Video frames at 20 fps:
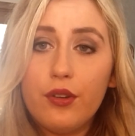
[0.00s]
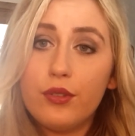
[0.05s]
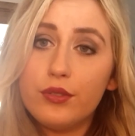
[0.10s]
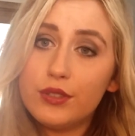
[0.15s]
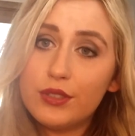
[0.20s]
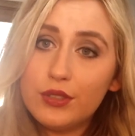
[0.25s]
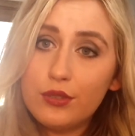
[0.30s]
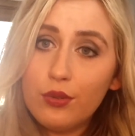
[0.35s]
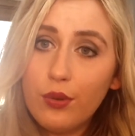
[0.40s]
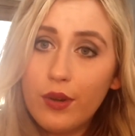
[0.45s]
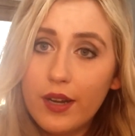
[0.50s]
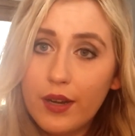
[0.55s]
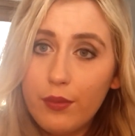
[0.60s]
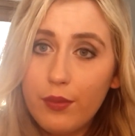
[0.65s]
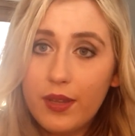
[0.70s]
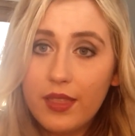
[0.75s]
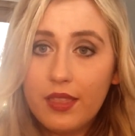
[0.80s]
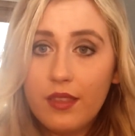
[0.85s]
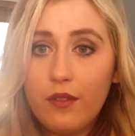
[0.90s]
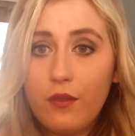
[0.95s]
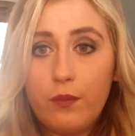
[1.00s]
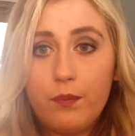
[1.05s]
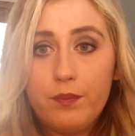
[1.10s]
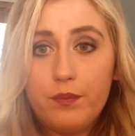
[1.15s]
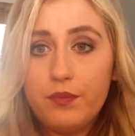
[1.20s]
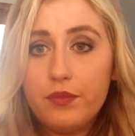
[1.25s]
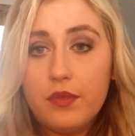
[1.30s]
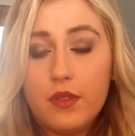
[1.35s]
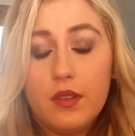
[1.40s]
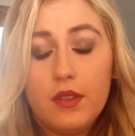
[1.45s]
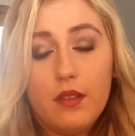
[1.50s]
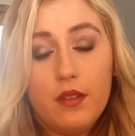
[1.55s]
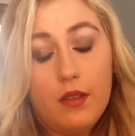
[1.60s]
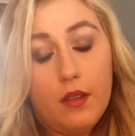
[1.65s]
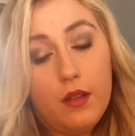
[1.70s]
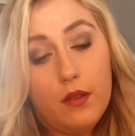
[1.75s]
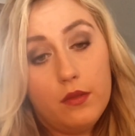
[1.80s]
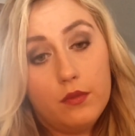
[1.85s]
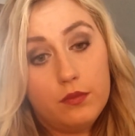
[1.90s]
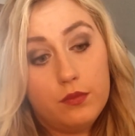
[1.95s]
your own story with the,
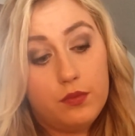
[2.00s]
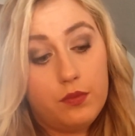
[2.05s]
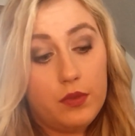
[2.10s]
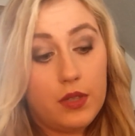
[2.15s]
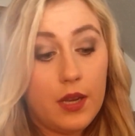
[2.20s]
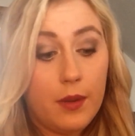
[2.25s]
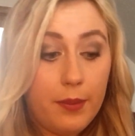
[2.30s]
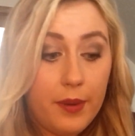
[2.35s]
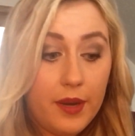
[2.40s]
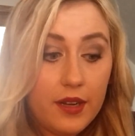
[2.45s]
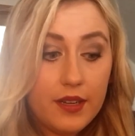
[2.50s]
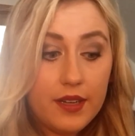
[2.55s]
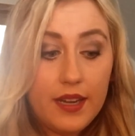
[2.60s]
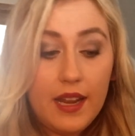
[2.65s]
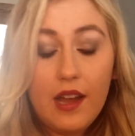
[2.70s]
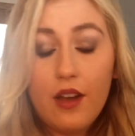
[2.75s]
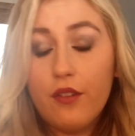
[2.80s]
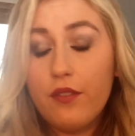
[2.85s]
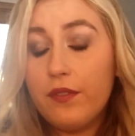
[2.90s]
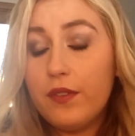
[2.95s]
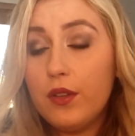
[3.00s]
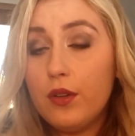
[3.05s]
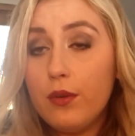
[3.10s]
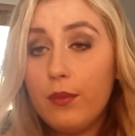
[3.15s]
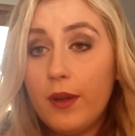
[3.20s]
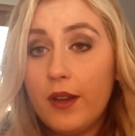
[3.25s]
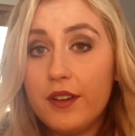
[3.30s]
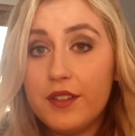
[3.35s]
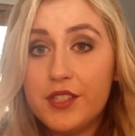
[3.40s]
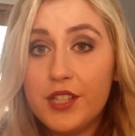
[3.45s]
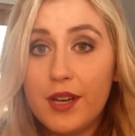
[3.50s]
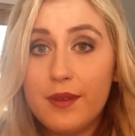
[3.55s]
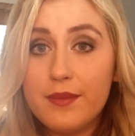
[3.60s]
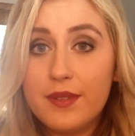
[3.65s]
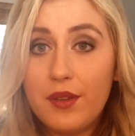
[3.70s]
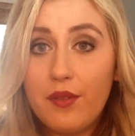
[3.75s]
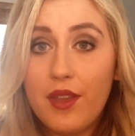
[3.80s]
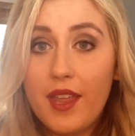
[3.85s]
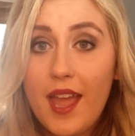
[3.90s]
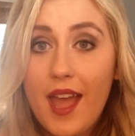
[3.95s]
compared to now, few amount of
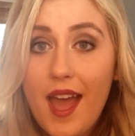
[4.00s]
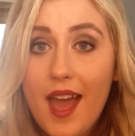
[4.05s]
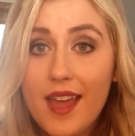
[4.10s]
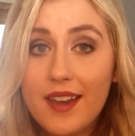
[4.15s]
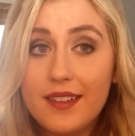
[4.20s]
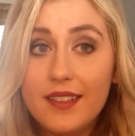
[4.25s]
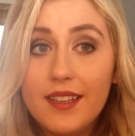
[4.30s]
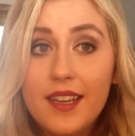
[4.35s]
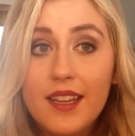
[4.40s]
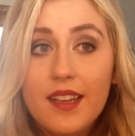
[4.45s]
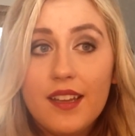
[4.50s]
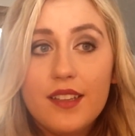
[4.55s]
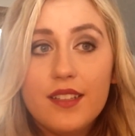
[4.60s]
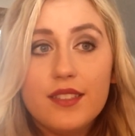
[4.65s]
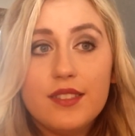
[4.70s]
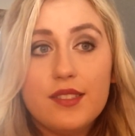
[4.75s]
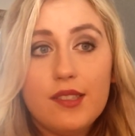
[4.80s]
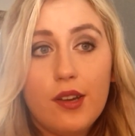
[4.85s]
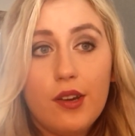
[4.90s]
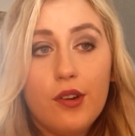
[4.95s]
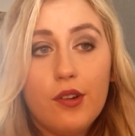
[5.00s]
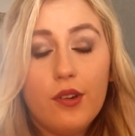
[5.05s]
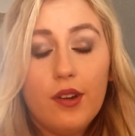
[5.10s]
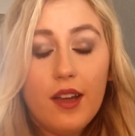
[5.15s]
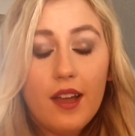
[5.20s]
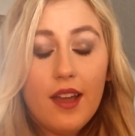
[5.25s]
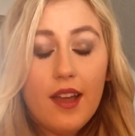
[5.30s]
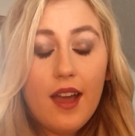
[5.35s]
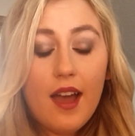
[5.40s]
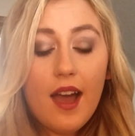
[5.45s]
charms that we had. So